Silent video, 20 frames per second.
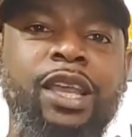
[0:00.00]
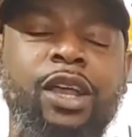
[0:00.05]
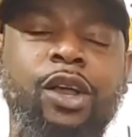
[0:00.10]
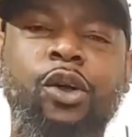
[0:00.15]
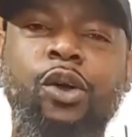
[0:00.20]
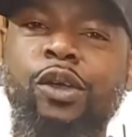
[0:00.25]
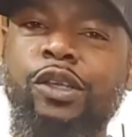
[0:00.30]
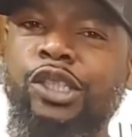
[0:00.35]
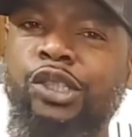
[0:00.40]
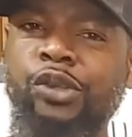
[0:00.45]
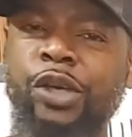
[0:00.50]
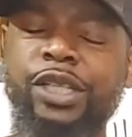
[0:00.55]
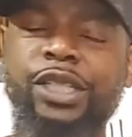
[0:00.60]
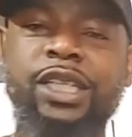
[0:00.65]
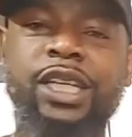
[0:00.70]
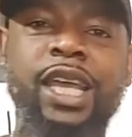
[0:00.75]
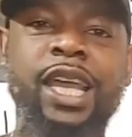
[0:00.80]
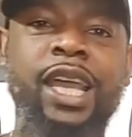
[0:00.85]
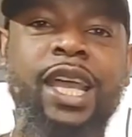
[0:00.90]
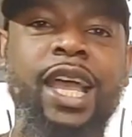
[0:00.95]
going straight
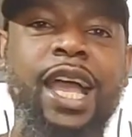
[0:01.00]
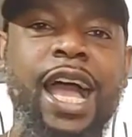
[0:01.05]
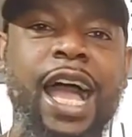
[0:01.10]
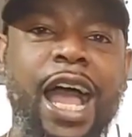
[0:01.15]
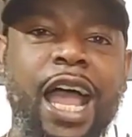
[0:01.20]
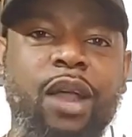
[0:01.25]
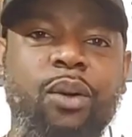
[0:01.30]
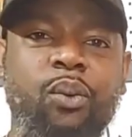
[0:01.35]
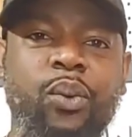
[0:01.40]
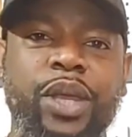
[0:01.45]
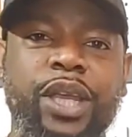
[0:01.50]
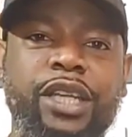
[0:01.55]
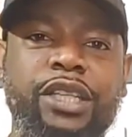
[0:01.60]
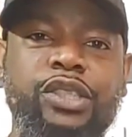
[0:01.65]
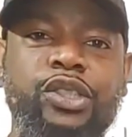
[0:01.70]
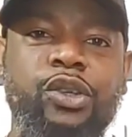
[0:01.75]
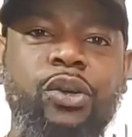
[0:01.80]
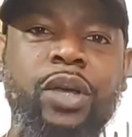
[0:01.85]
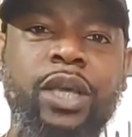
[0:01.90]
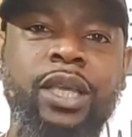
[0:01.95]
to that hot
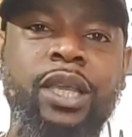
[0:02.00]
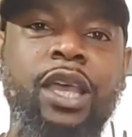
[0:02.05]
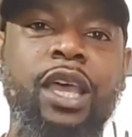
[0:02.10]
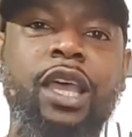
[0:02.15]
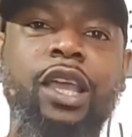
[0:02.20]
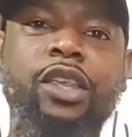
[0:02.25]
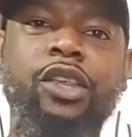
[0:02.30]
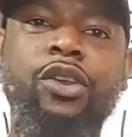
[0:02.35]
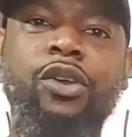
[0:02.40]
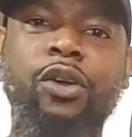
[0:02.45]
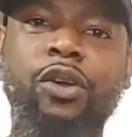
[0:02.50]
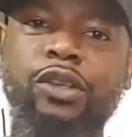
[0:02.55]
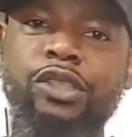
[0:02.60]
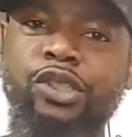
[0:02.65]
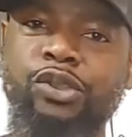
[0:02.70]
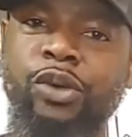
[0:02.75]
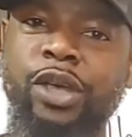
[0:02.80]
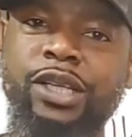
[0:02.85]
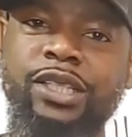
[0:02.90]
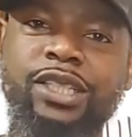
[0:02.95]
wing joint? You're going
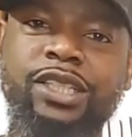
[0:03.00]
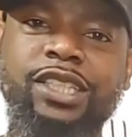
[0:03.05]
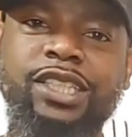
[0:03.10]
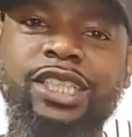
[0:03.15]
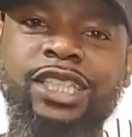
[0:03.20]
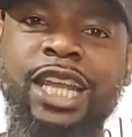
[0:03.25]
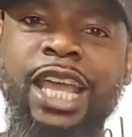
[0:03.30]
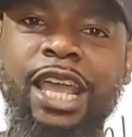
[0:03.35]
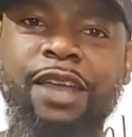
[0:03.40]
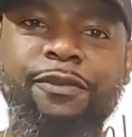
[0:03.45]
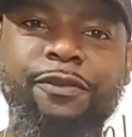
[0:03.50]
straight to the snack